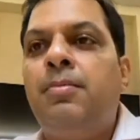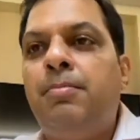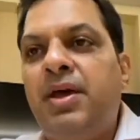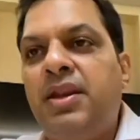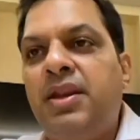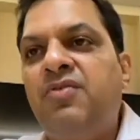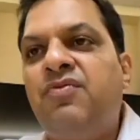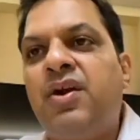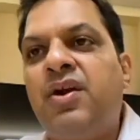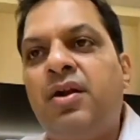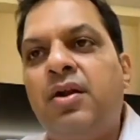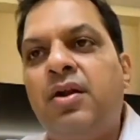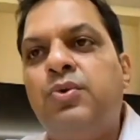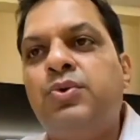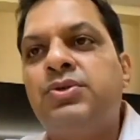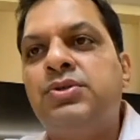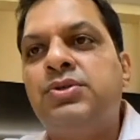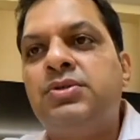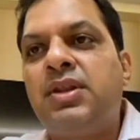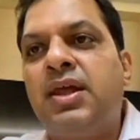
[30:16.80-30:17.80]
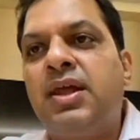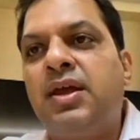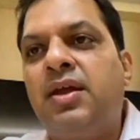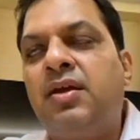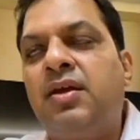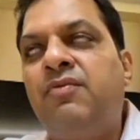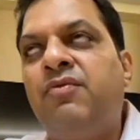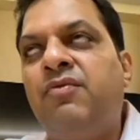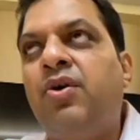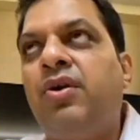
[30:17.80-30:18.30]
many fund houses, like
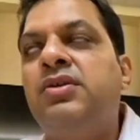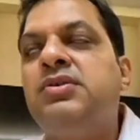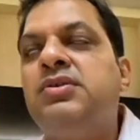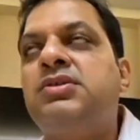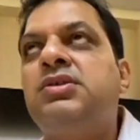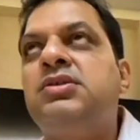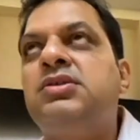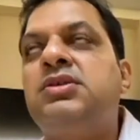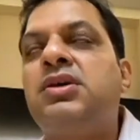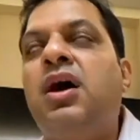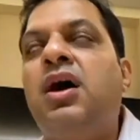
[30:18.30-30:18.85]
for instance,